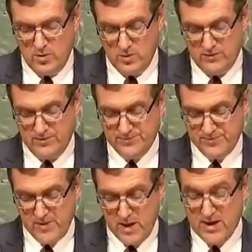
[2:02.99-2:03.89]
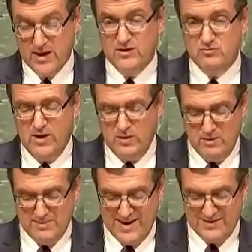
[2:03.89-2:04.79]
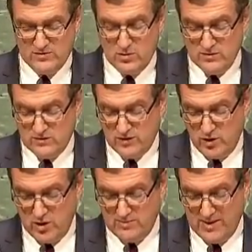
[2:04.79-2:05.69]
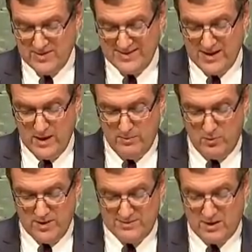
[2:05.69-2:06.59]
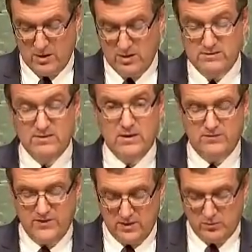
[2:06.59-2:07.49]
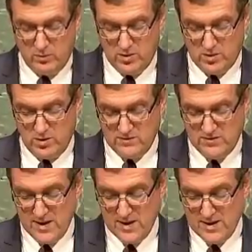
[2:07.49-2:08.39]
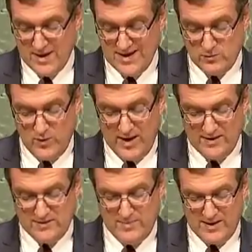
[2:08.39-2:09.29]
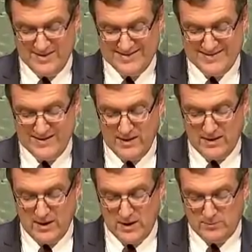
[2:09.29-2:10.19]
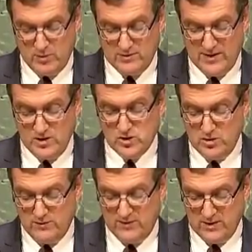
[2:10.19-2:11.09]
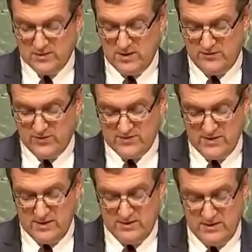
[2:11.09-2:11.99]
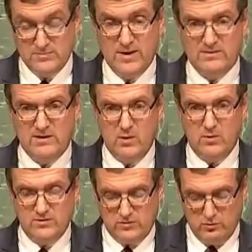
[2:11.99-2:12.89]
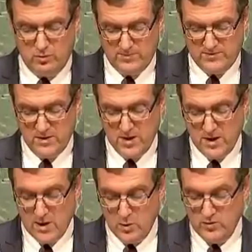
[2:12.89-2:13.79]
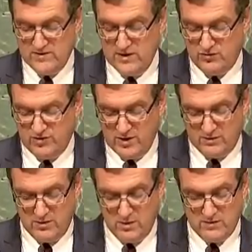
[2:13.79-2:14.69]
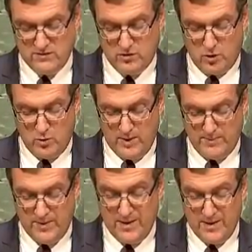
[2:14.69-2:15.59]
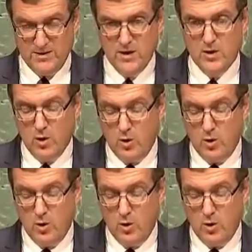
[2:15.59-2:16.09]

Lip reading: the world. Israel remains concerned by the deliberate targeting of health workers, as well as by the cynical exploitation of healthcare facilities by terrorist groups who seek shelter, store weapons,